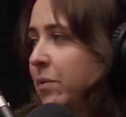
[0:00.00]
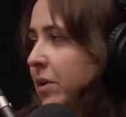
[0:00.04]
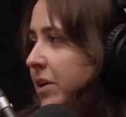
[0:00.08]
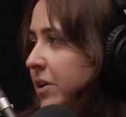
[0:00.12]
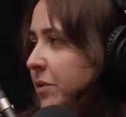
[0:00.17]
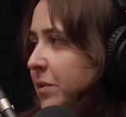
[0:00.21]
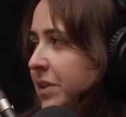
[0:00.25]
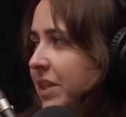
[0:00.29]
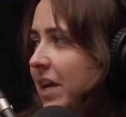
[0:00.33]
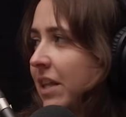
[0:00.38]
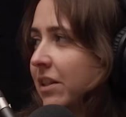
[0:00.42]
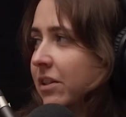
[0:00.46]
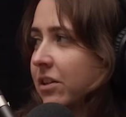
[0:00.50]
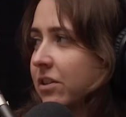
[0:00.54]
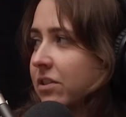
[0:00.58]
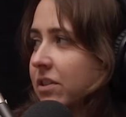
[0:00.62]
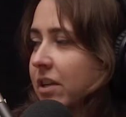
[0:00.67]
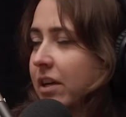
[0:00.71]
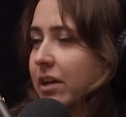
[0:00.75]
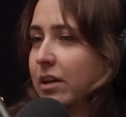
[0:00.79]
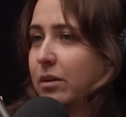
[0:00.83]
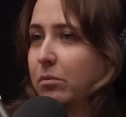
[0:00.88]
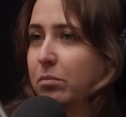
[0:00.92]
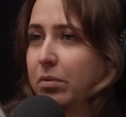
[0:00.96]
wonder what that looks
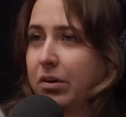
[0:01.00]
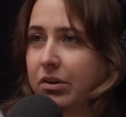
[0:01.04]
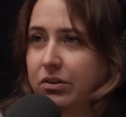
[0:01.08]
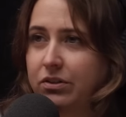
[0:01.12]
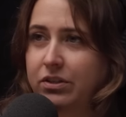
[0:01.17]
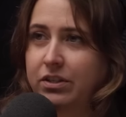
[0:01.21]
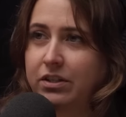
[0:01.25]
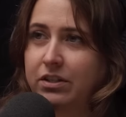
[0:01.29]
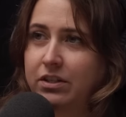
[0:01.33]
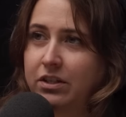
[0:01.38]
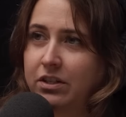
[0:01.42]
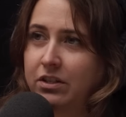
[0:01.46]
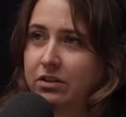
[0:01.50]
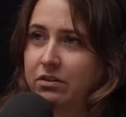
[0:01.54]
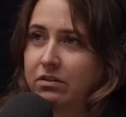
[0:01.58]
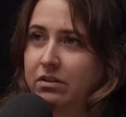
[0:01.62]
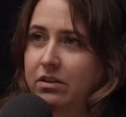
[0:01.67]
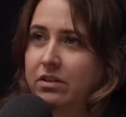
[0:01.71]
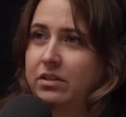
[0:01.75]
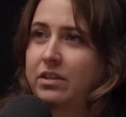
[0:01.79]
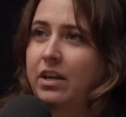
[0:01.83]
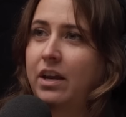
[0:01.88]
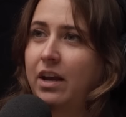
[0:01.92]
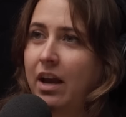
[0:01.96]
like in person too,
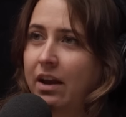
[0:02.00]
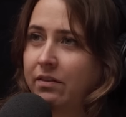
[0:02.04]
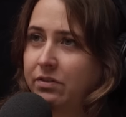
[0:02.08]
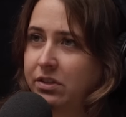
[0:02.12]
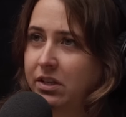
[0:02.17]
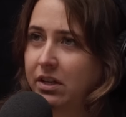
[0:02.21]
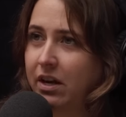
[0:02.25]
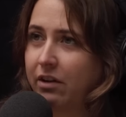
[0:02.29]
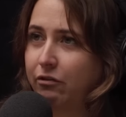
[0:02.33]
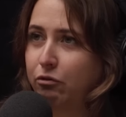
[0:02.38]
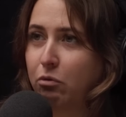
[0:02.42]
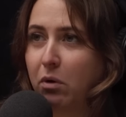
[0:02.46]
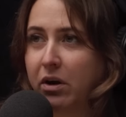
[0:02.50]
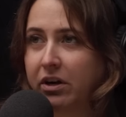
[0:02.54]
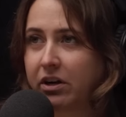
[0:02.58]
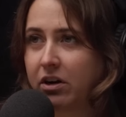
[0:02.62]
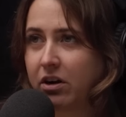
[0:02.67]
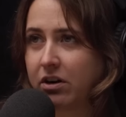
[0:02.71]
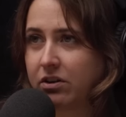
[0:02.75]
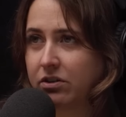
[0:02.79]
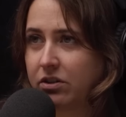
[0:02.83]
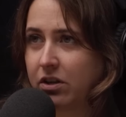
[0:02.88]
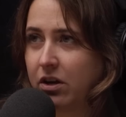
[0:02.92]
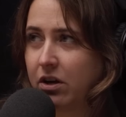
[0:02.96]
because like I've seen F1
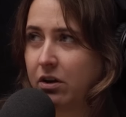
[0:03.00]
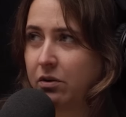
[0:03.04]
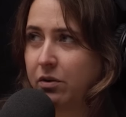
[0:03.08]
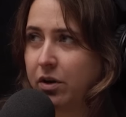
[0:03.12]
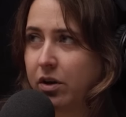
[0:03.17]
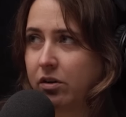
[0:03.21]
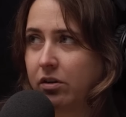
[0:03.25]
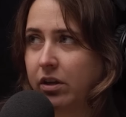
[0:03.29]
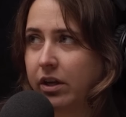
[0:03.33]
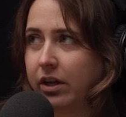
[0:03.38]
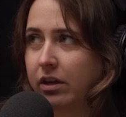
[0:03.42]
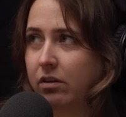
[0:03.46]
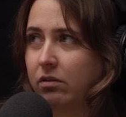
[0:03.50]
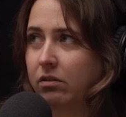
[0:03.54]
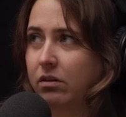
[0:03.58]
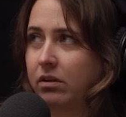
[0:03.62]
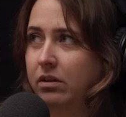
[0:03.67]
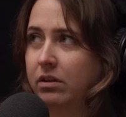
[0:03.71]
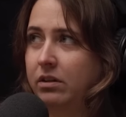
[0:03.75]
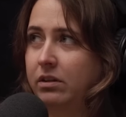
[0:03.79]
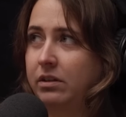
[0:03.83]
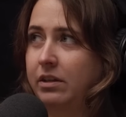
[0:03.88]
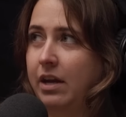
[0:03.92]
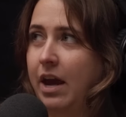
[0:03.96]
cars go, and you're like,
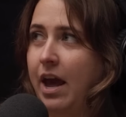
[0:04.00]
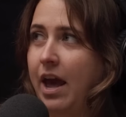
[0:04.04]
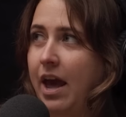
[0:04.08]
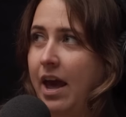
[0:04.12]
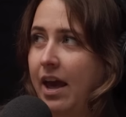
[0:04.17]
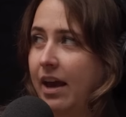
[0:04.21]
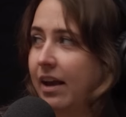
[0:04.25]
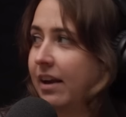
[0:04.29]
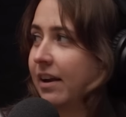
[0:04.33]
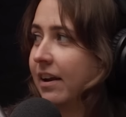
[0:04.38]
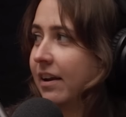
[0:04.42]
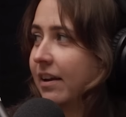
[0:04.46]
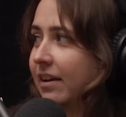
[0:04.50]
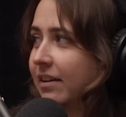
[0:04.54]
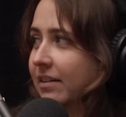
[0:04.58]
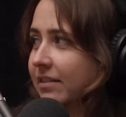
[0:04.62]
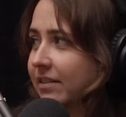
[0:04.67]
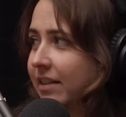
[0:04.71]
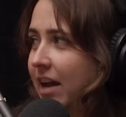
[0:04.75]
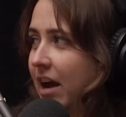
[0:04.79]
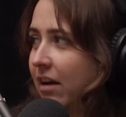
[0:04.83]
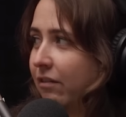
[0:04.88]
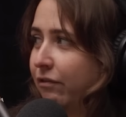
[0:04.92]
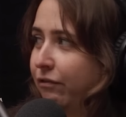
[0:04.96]
sick. Dang,
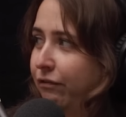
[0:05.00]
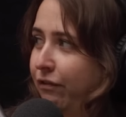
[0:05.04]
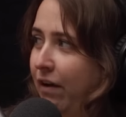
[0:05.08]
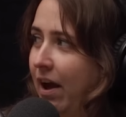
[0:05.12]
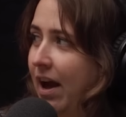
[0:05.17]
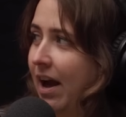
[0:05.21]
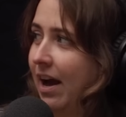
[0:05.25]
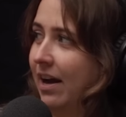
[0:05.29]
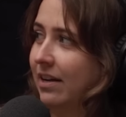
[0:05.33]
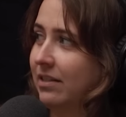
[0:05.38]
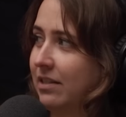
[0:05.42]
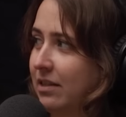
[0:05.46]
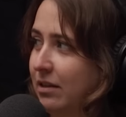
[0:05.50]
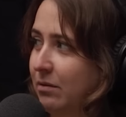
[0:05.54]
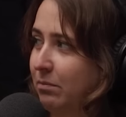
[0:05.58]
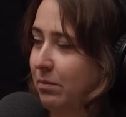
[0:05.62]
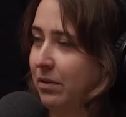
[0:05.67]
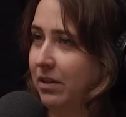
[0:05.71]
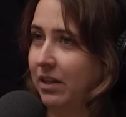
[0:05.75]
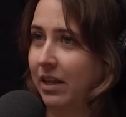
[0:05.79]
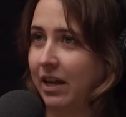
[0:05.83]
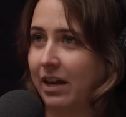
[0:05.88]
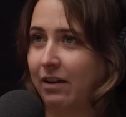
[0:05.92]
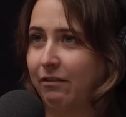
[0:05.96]
that fast.
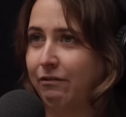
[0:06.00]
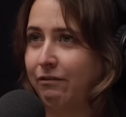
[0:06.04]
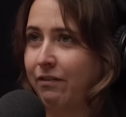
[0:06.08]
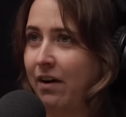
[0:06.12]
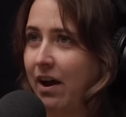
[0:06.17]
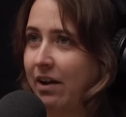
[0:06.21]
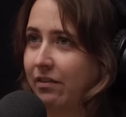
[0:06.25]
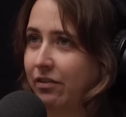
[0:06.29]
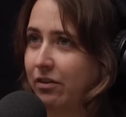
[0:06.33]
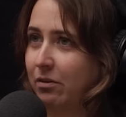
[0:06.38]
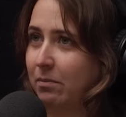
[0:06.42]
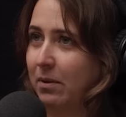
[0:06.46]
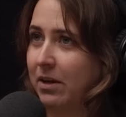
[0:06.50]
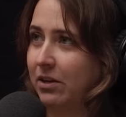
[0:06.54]
But like 500